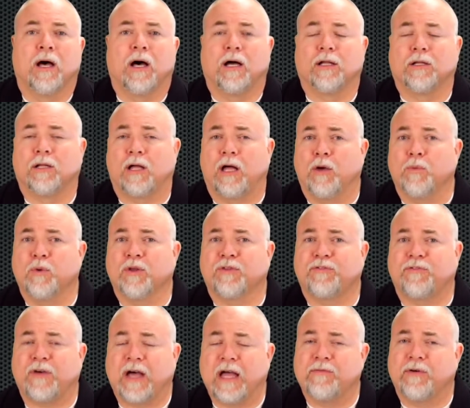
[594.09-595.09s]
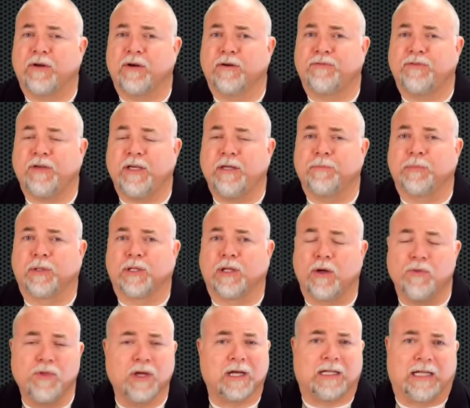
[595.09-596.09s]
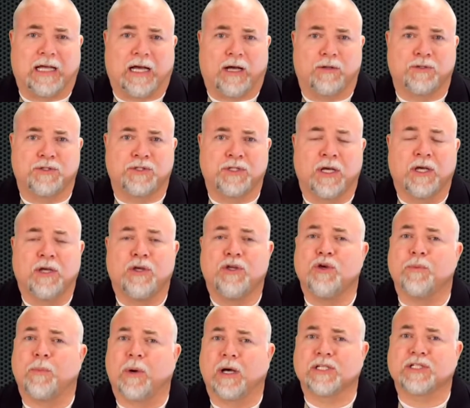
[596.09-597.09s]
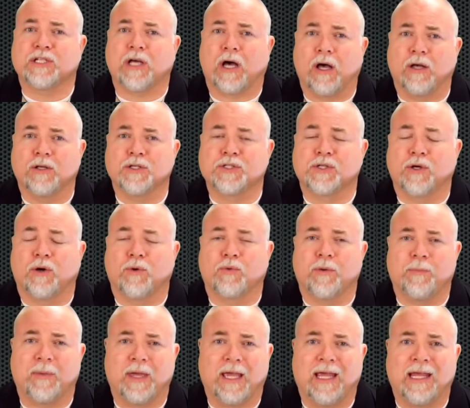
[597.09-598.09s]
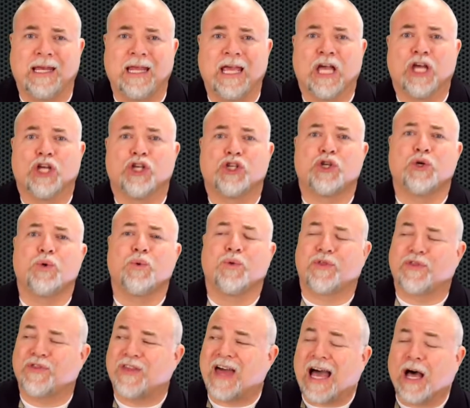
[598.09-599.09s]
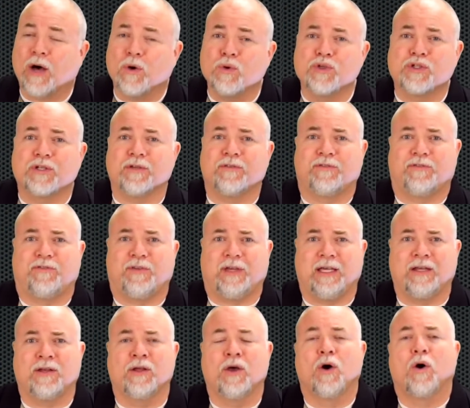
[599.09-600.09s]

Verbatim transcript: Along with 500 feet below the clouds, you must also remain 2,000 feet